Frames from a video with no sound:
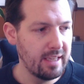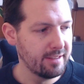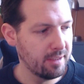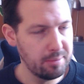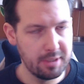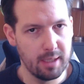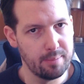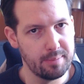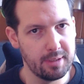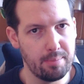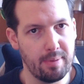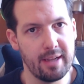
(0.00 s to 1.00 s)

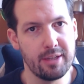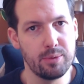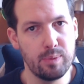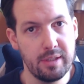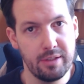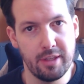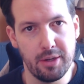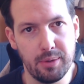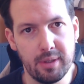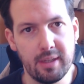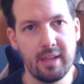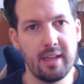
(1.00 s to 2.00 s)
Sometimes the players will
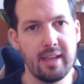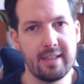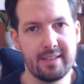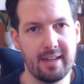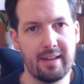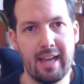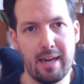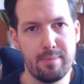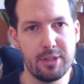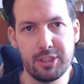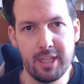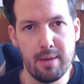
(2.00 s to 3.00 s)
know exactly how
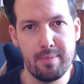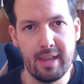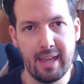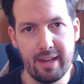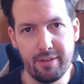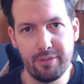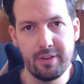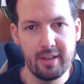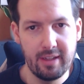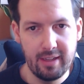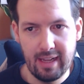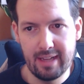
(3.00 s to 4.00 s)
much time they have,
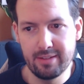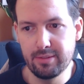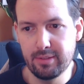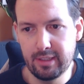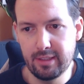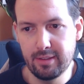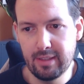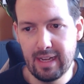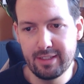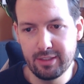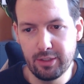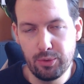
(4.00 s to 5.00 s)
and
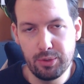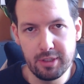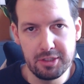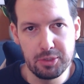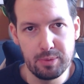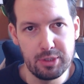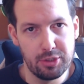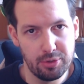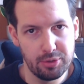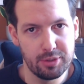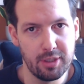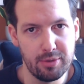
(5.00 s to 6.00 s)
as an audience we should
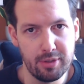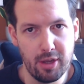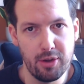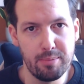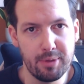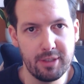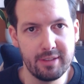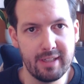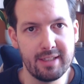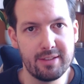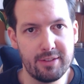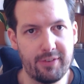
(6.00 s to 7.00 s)
also know, because
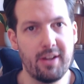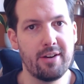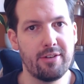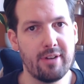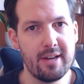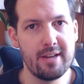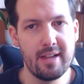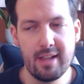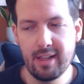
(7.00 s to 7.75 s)
that's fun, right?